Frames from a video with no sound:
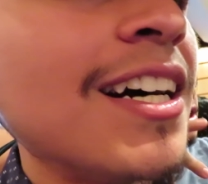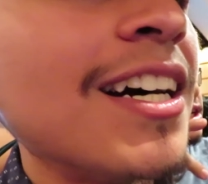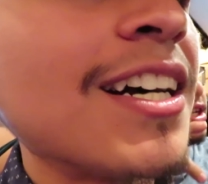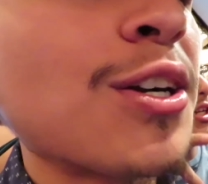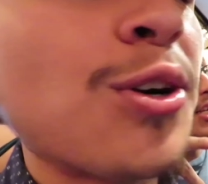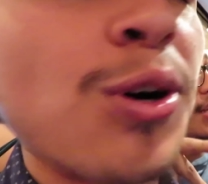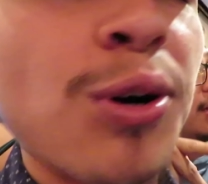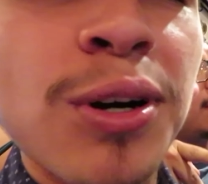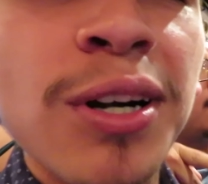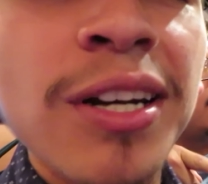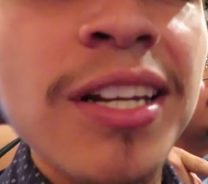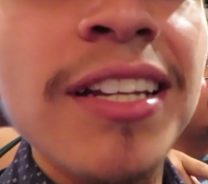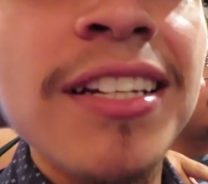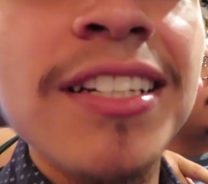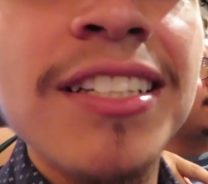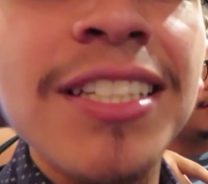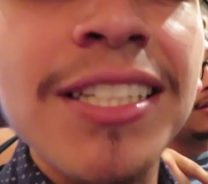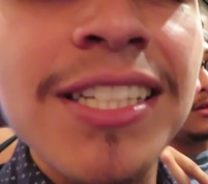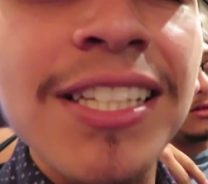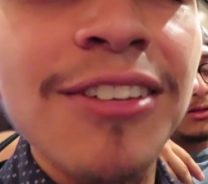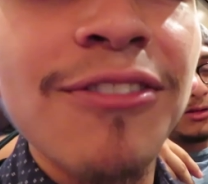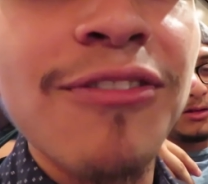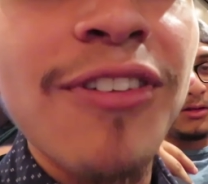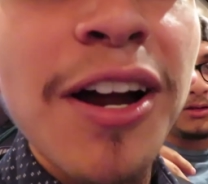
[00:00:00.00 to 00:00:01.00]
according
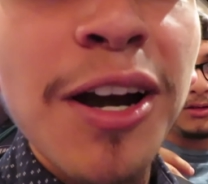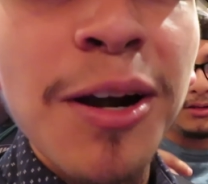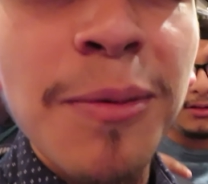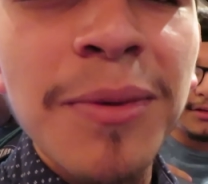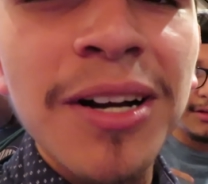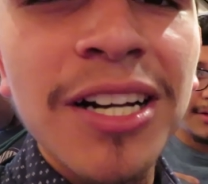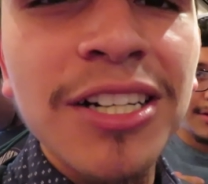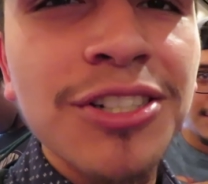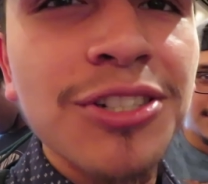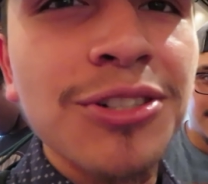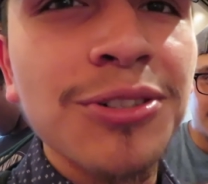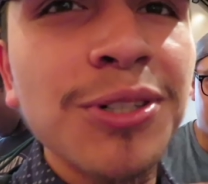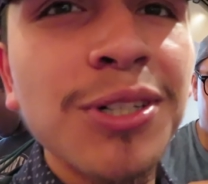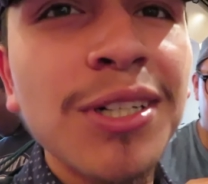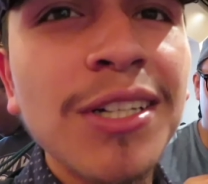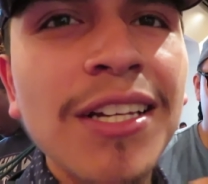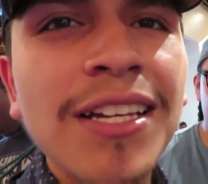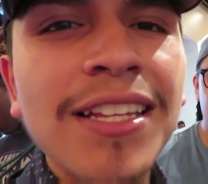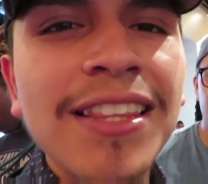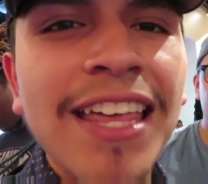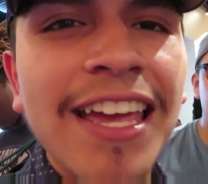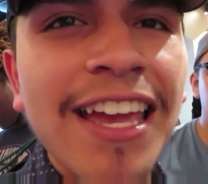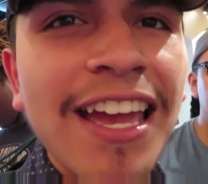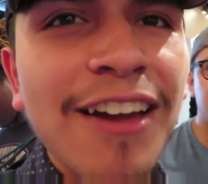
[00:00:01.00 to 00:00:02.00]
to the fire marshal,
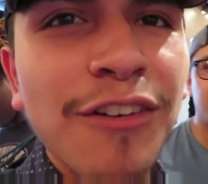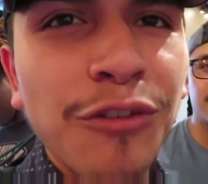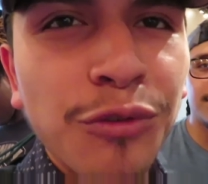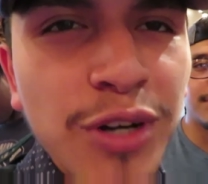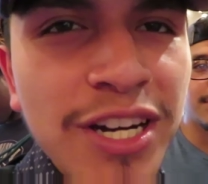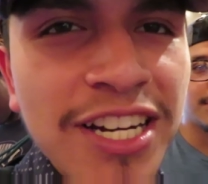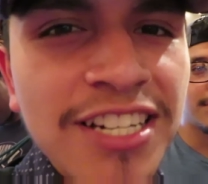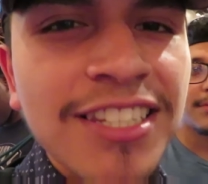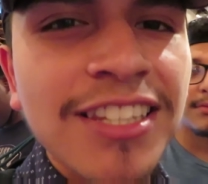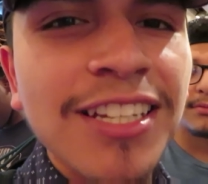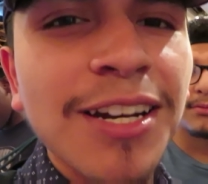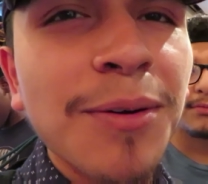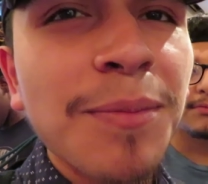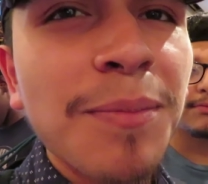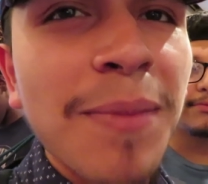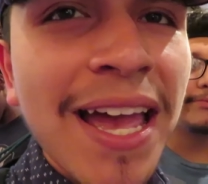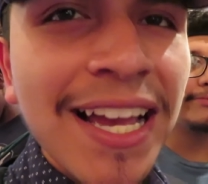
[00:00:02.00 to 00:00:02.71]
they have reached their